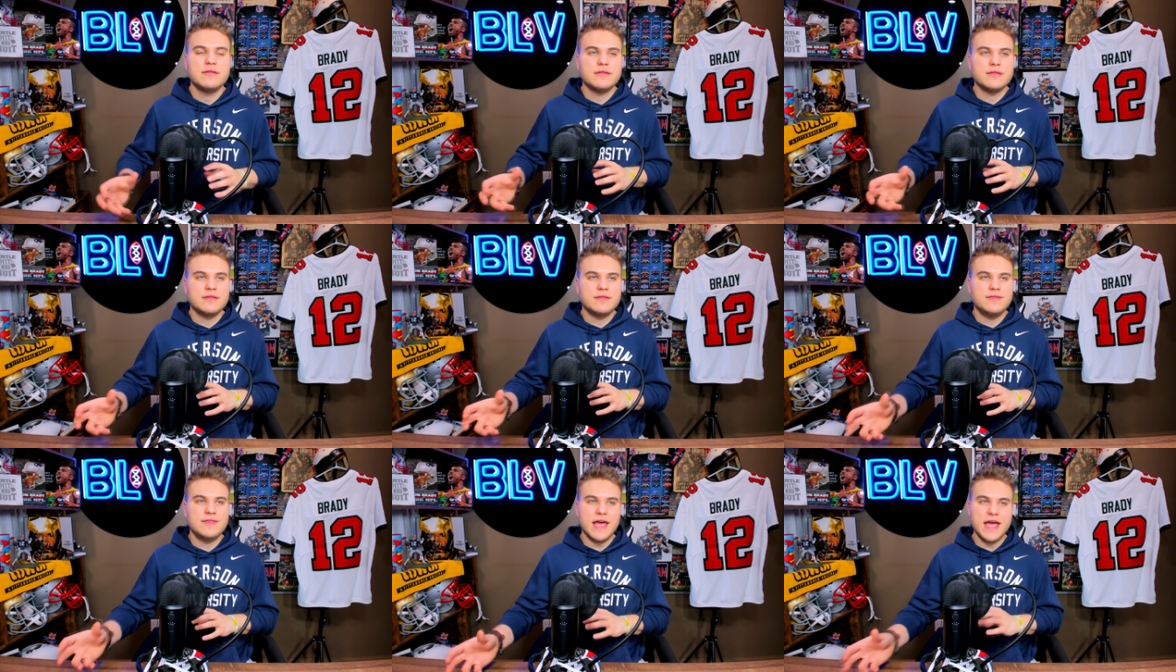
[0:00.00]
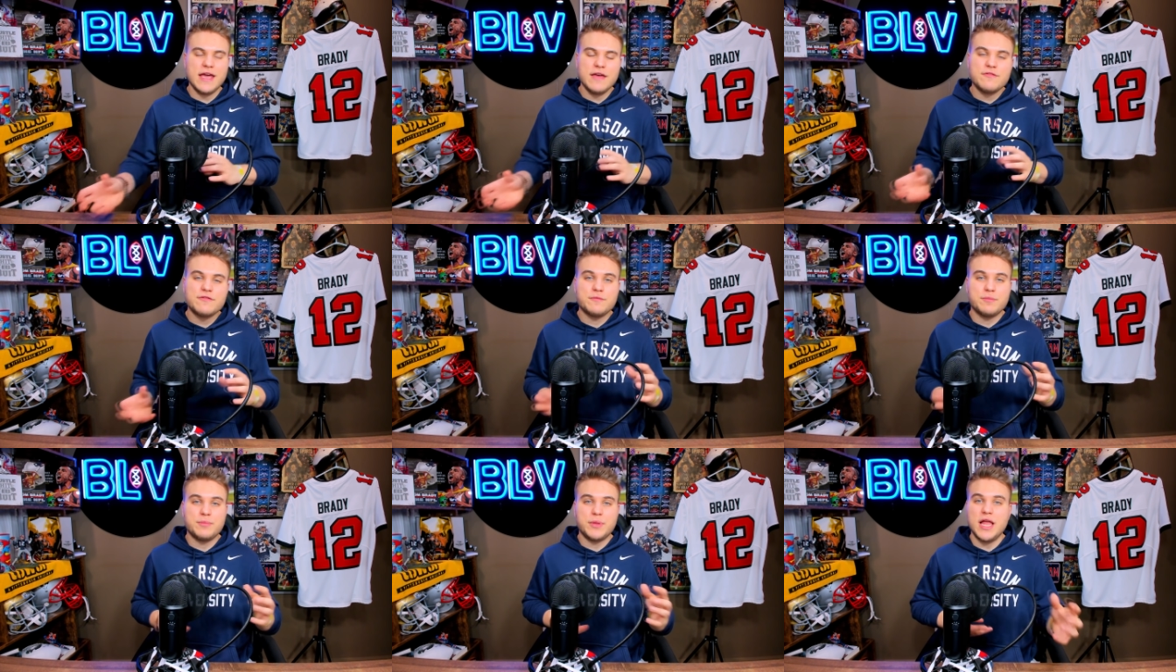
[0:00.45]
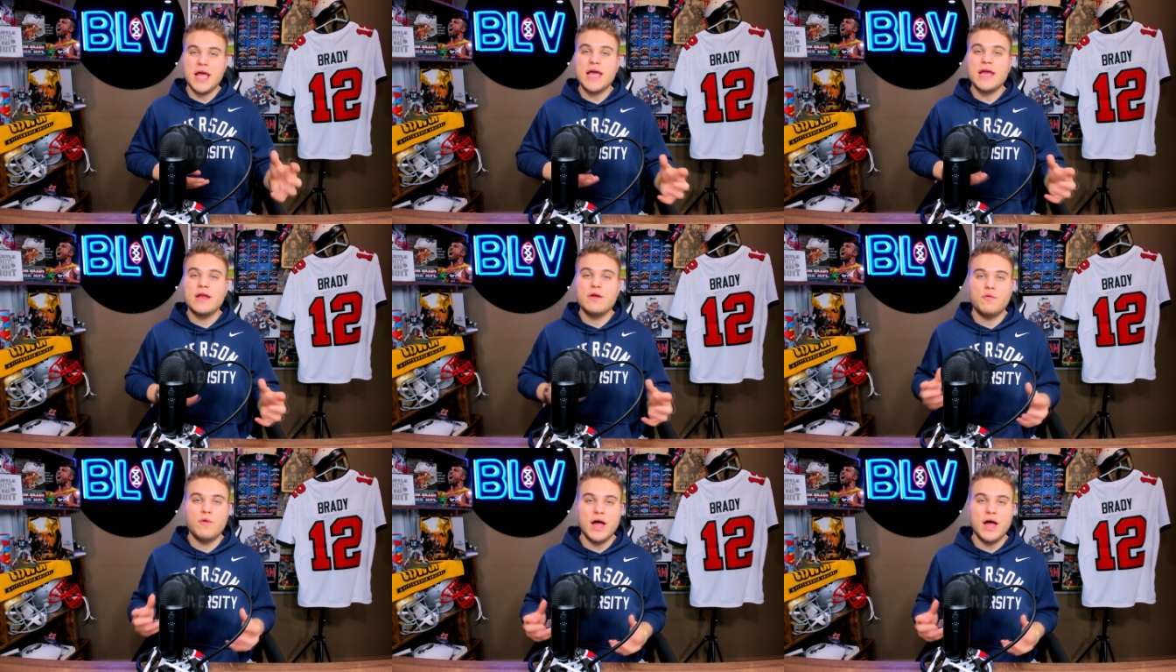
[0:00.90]
They've
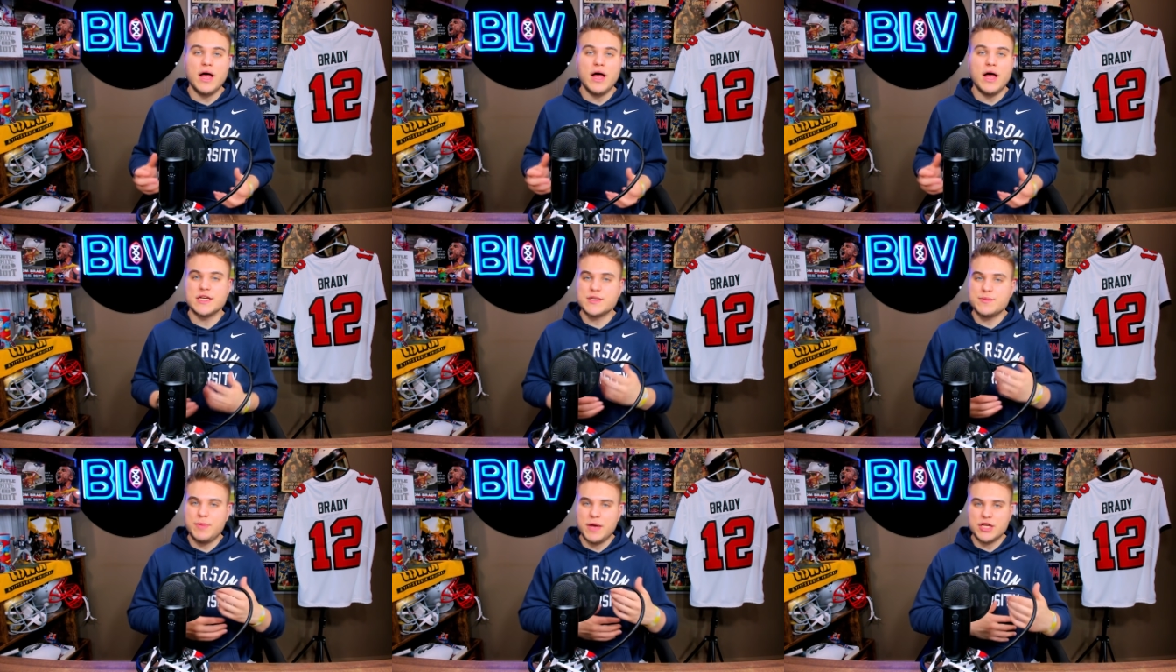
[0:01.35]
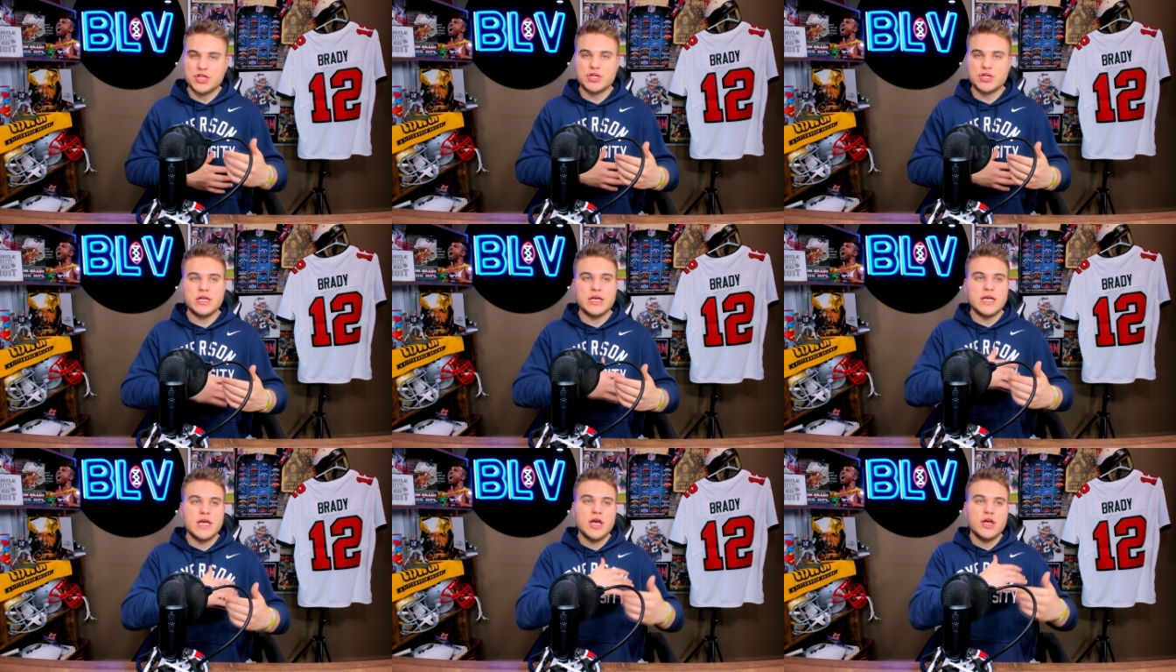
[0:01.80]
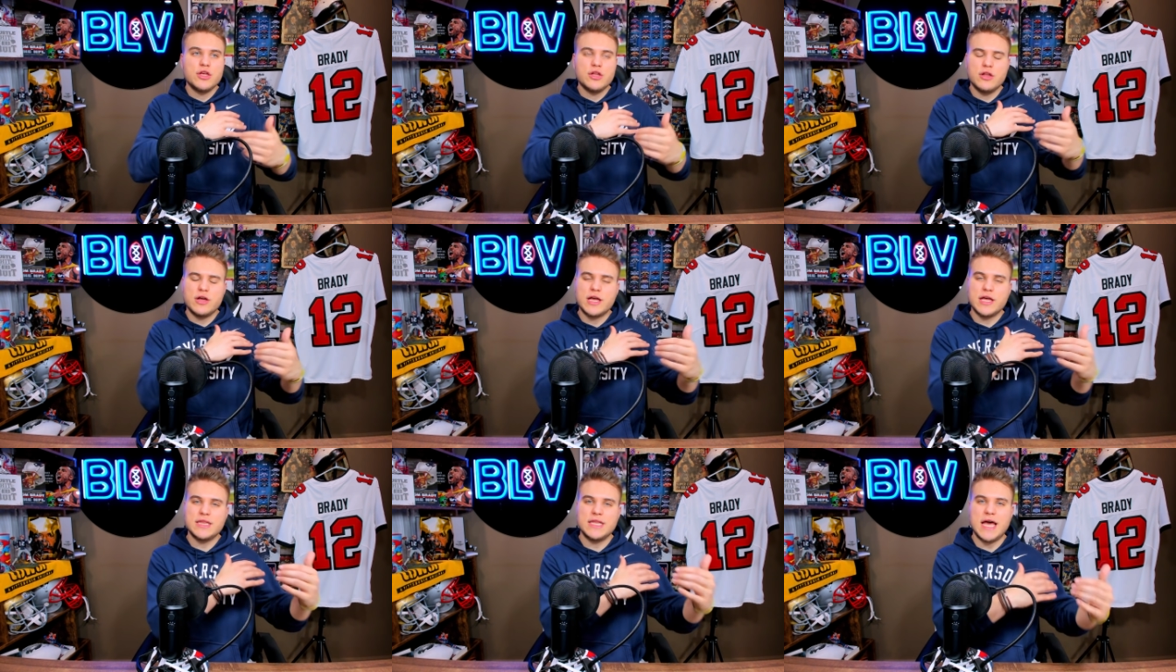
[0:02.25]
played well, especially you
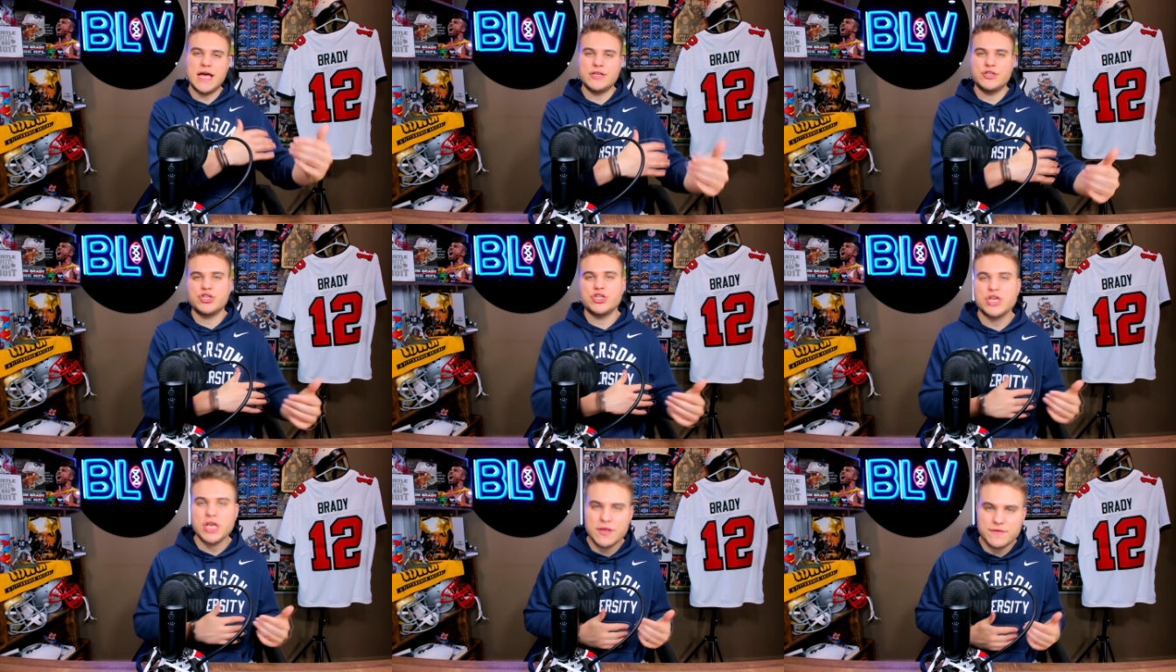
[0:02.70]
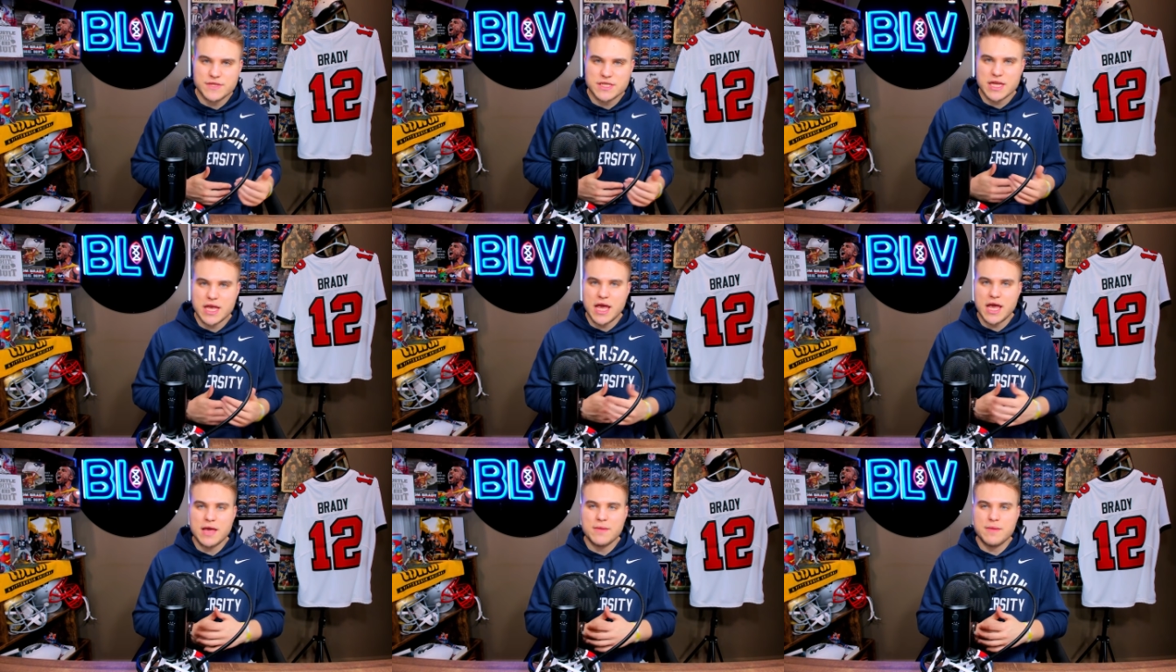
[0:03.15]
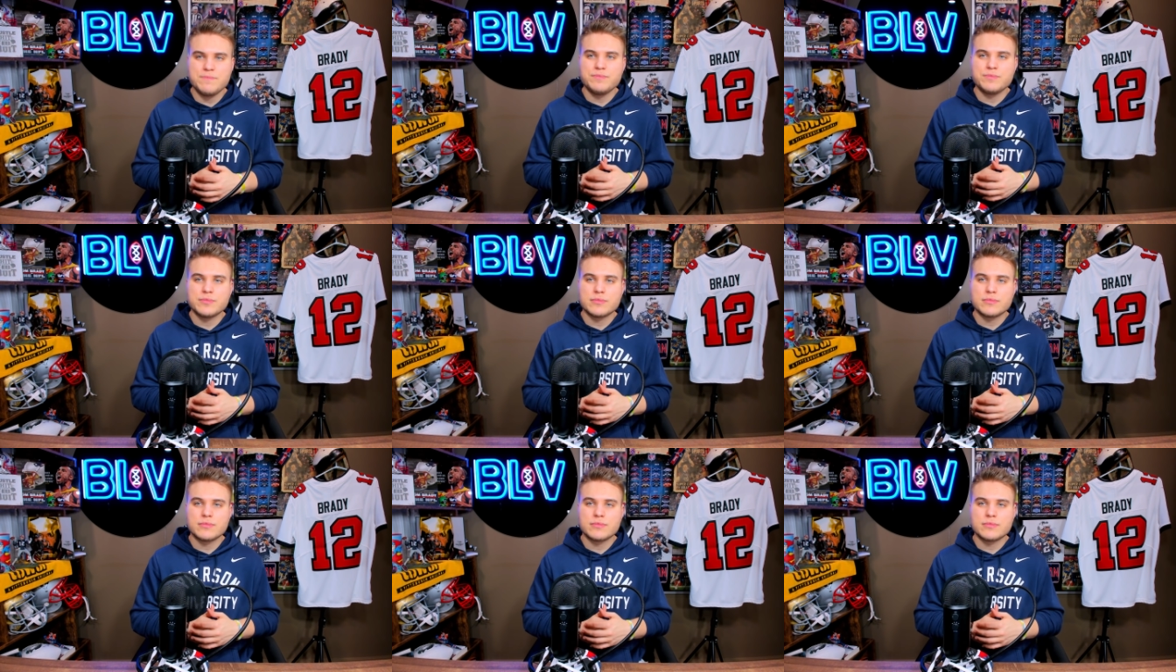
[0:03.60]
look at that Chiefs game